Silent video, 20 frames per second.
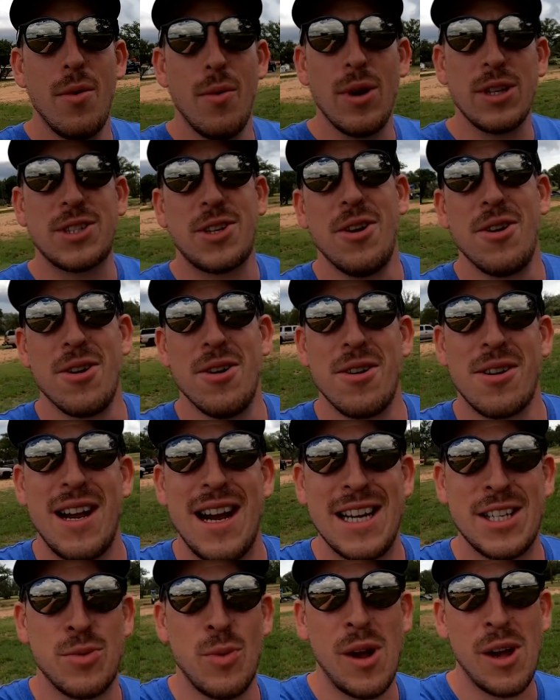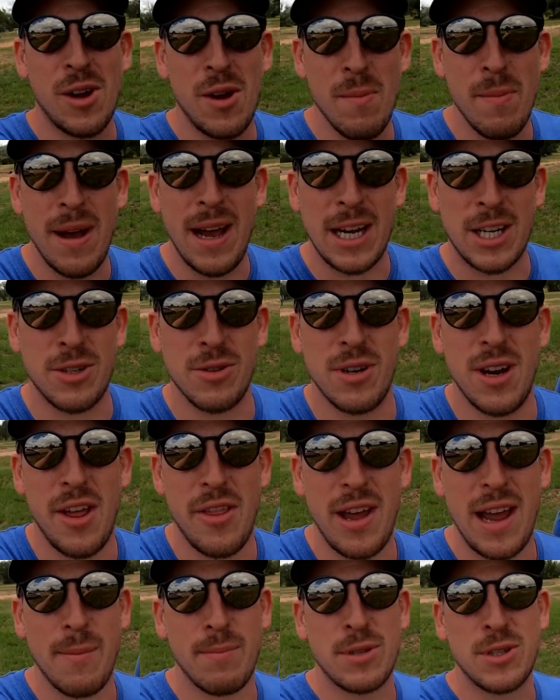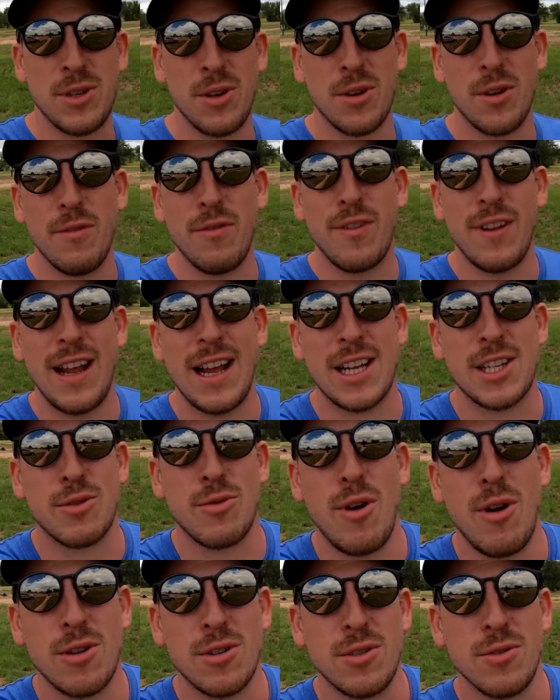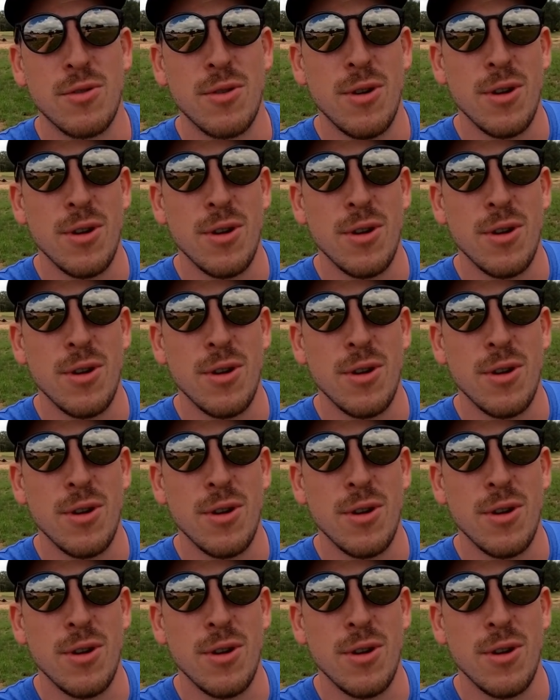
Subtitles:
What's going on, guys? Welcome back to another episode of Flex, Rocks, and